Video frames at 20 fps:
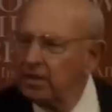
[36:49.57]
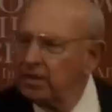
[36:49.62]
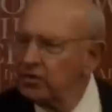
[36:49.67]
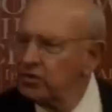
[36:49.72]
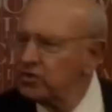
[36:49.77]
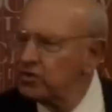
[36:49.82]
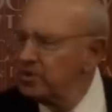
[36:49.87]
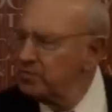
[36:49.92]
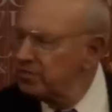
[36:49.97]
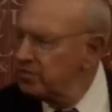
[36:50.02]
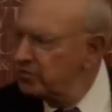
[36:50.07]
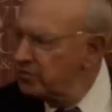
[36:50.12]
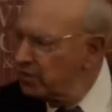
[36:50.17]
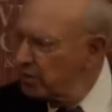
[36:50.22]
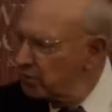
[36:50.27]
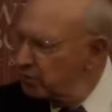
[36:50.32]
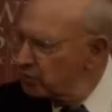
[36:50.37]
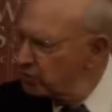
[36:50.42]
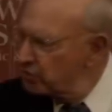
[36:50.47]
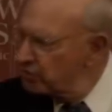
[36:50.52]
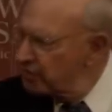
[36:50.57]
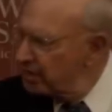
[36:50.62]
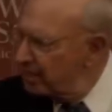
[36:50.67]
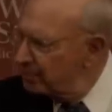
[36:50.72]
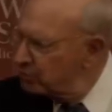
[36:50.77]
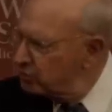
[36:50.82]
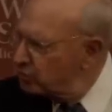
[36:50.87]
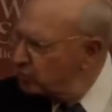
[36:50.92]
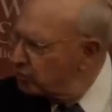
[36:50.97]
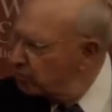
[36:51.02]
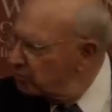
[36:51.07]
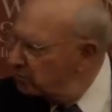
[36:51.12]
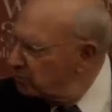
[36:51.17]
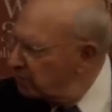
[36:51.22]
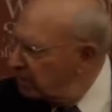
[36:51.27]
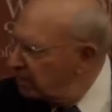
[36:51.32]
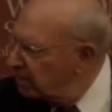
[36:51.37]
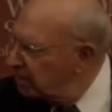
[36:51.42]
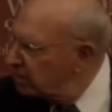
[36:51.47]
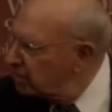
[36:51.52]
Some of those steps could
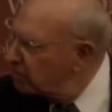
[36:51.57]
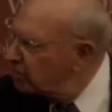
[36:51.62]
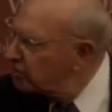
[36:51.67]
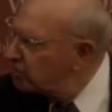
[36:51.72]
begin to